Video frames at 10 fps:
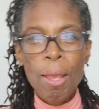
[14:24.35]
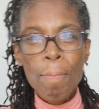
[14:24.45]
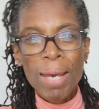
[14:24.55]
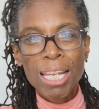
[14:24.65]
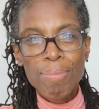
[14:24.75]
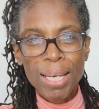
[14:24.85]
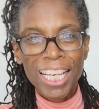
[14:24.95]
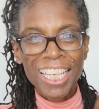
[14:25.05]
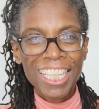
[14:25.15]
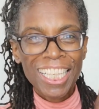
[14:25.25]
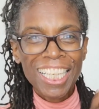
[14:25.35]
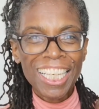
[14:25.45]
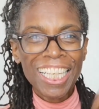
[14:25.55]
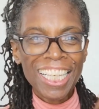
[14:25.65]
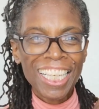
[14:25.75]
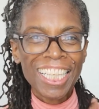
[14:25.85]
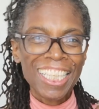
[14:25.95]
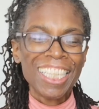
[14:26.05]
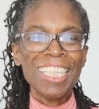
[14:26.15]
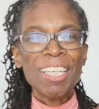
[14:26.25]
Pat on the back,
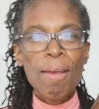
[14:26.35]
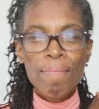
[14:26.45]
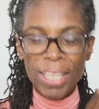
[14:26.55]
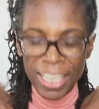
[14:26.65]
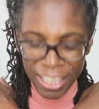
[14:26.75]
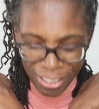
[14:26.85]
big hug,